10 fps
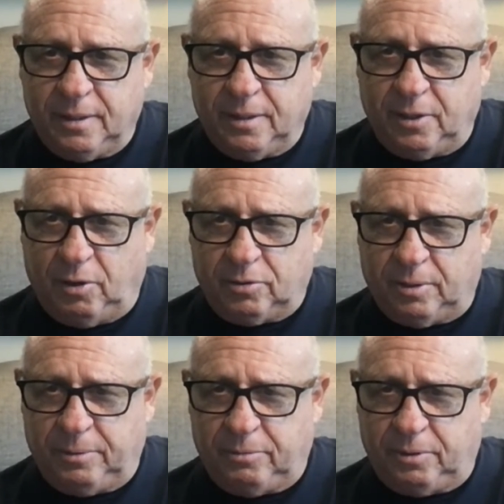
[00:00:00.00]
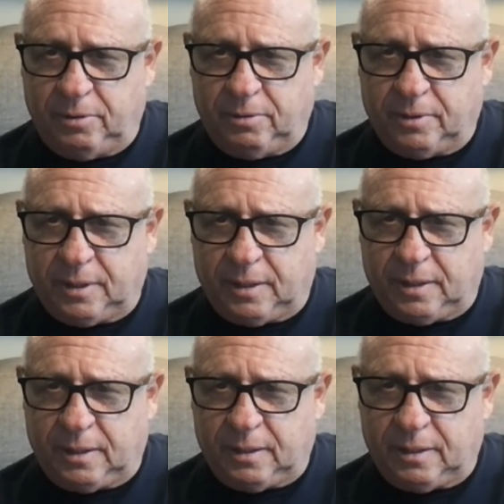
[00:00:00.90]
Oh, someone wrote,
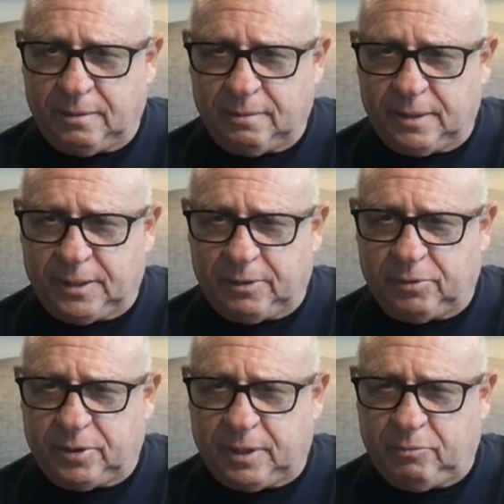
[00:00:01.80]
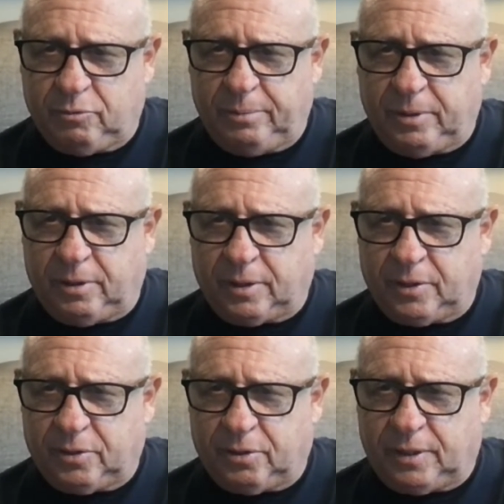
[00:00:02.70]
this is interesting. Women are
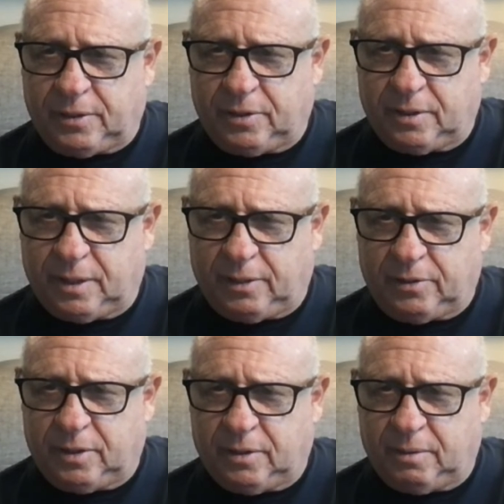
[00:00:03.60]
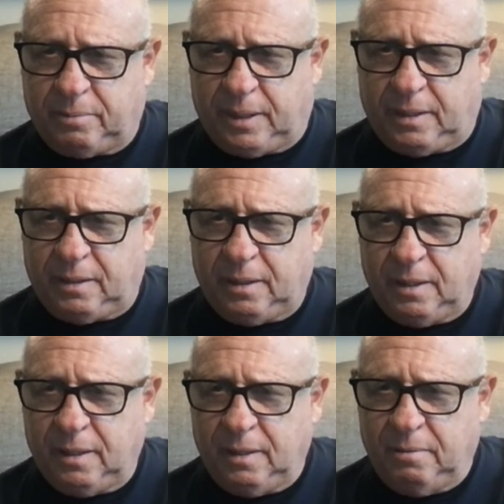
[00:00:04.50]
considered less intelligent than men
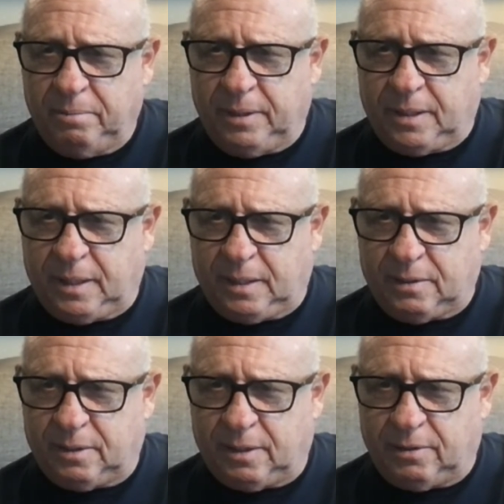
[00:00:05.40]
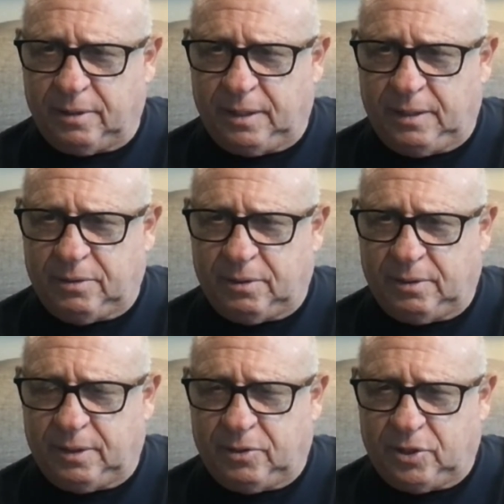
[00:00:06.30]
because they're
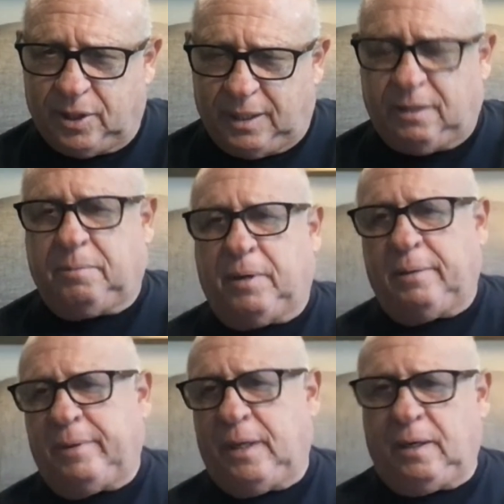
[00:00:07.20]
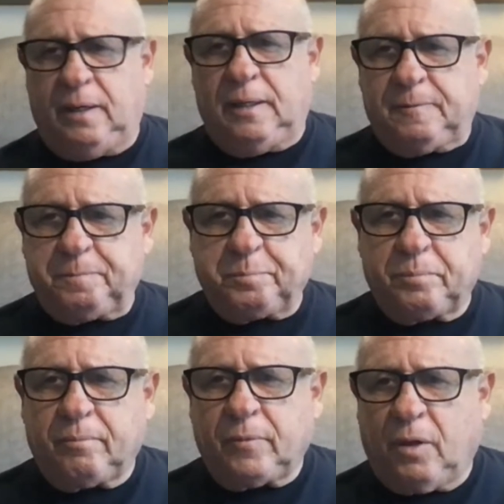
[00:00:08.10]
easily cheated by men.
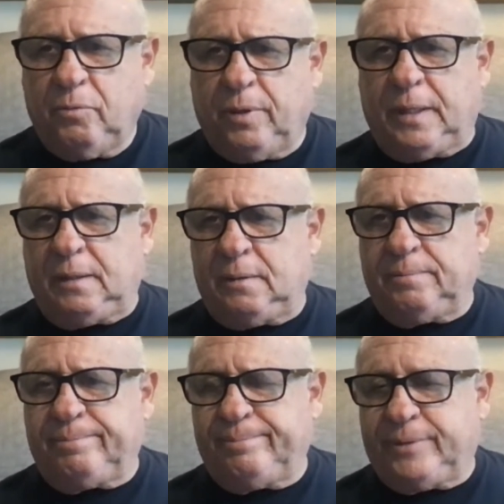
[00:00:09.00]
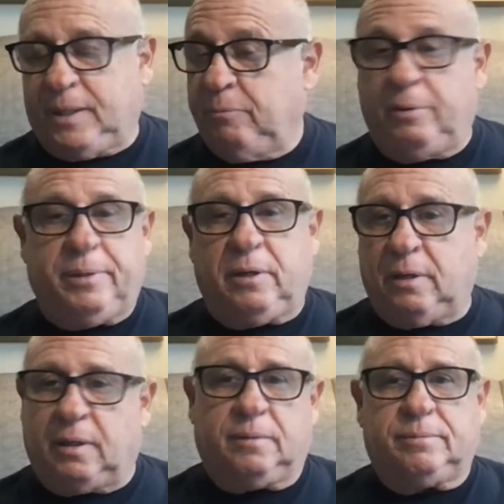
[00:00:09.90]
Well, some women
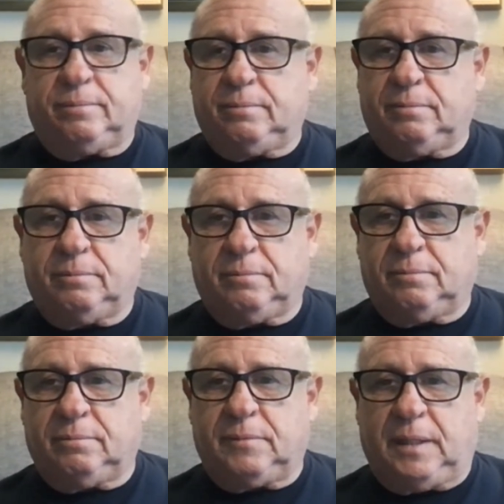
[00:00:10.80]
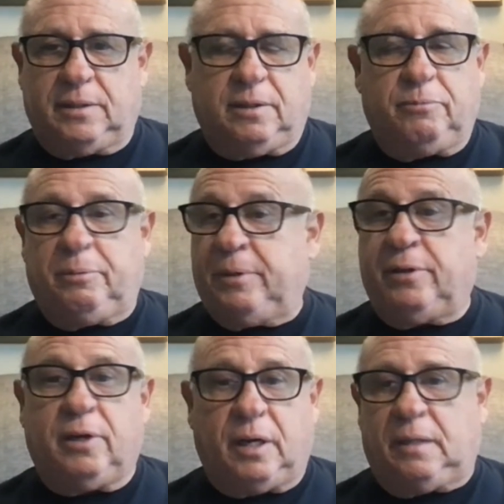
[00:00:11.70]
are, and some women are
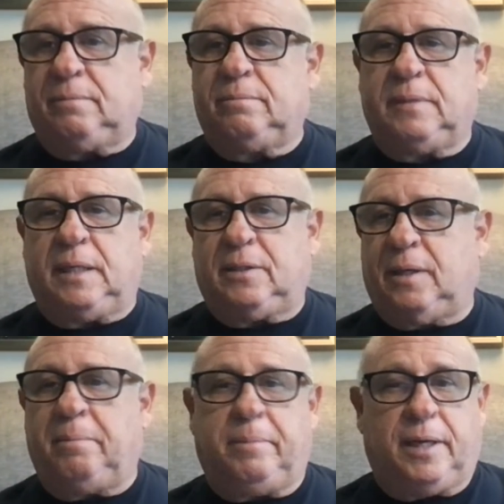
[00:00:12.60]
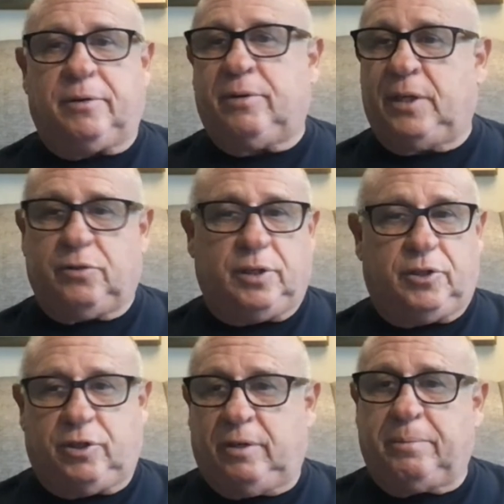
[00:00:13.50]
not. And some men are easily
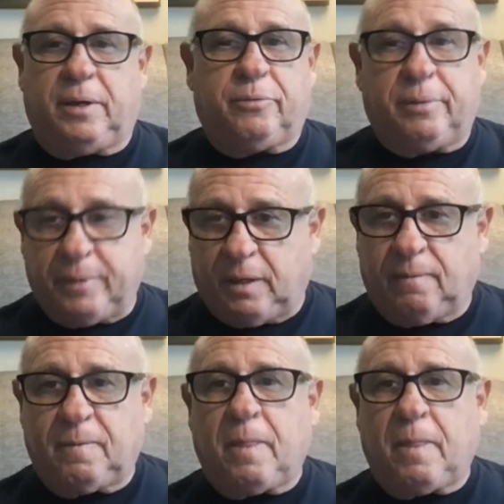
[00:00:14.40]
cheated by women.